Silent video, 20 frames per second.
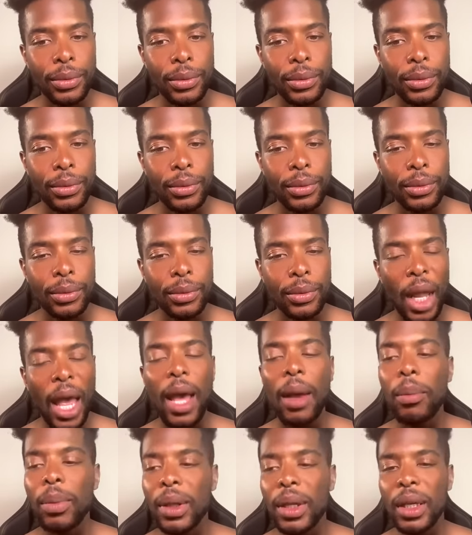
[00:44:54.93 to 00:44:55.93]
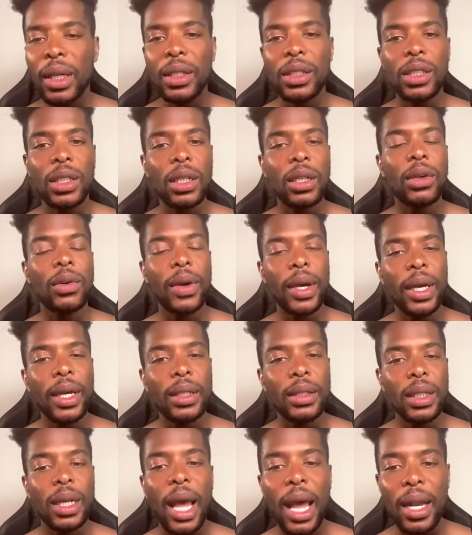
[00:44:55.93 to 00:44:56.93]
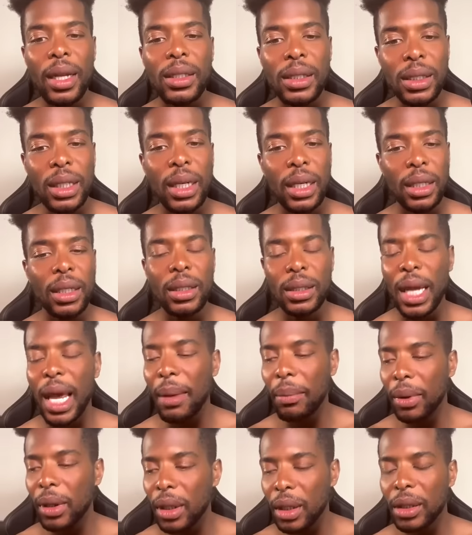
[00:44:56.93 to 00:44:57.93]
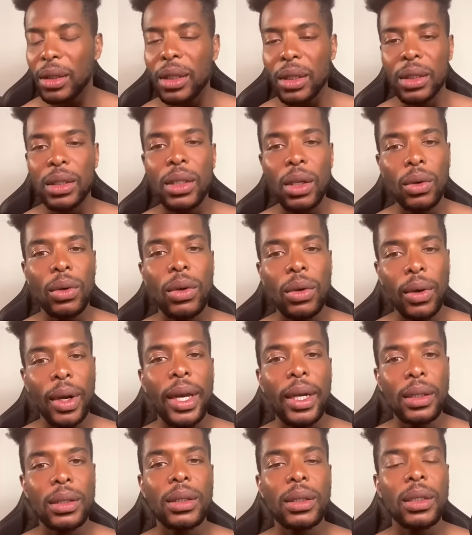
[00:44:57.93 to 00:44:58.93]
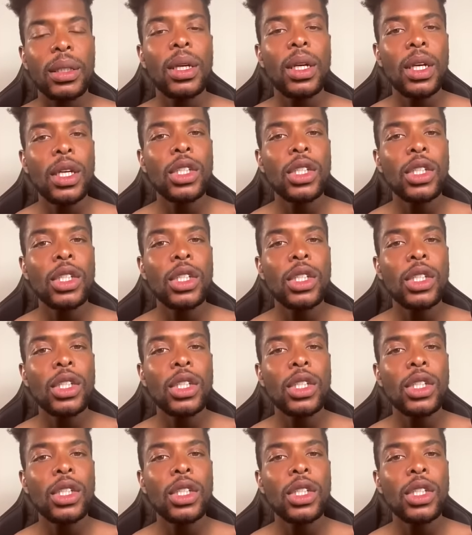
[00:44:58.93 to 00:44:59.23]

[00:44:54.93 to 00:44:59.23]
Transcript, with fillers: I believe she, she crazy. I done said this. I believe she's so crazy.